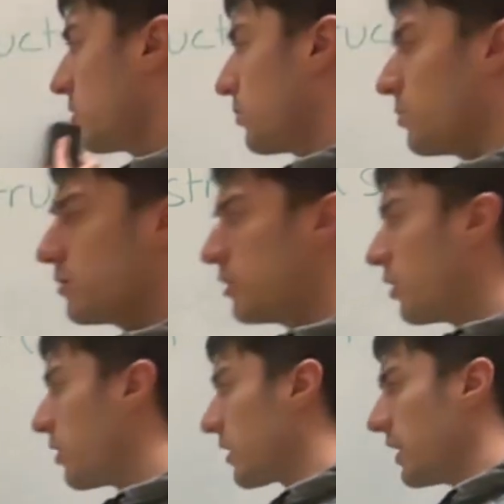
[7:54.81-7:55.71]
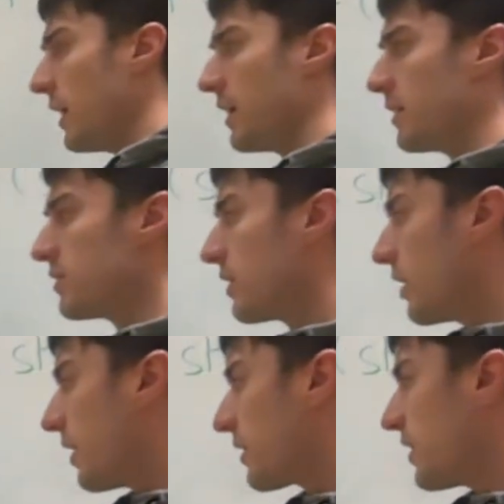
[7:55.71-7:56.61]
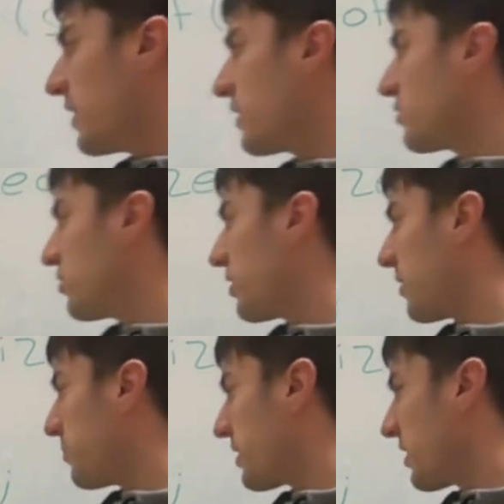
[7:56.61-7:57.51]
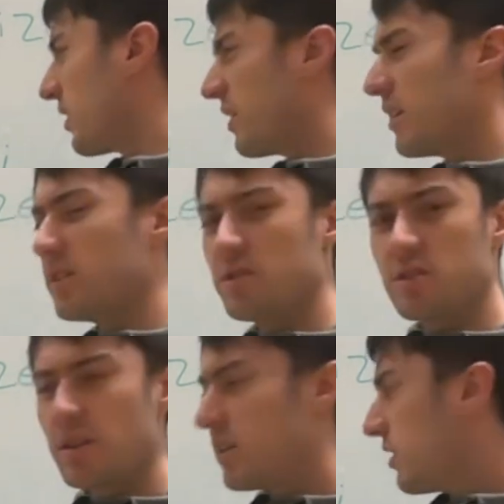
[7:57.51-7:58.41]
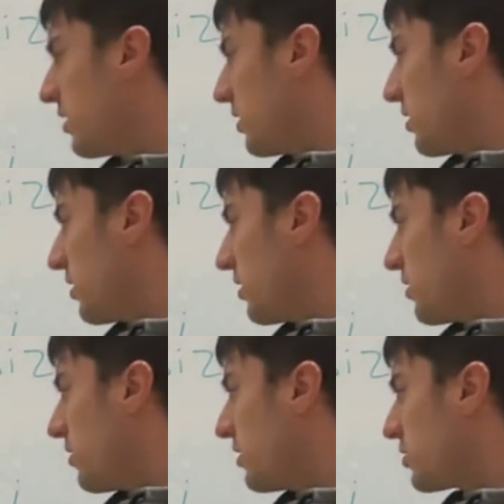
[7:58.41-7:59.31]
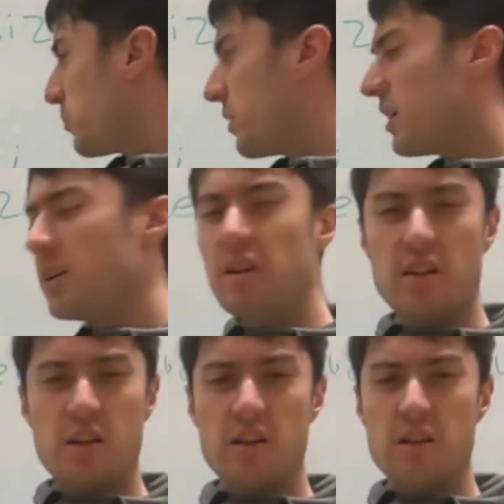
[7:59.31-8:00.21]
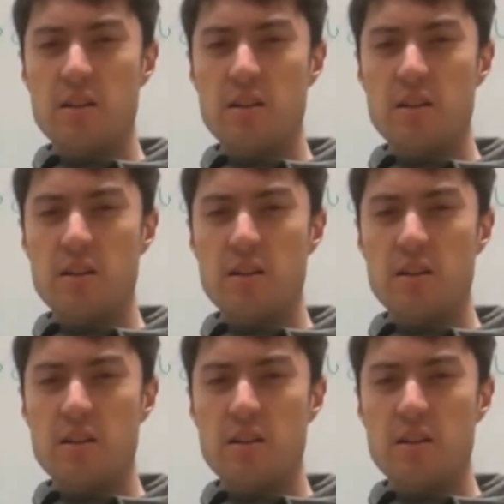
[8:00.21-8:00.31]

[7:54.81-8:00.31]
Well, no, I can't. I can't do that because this P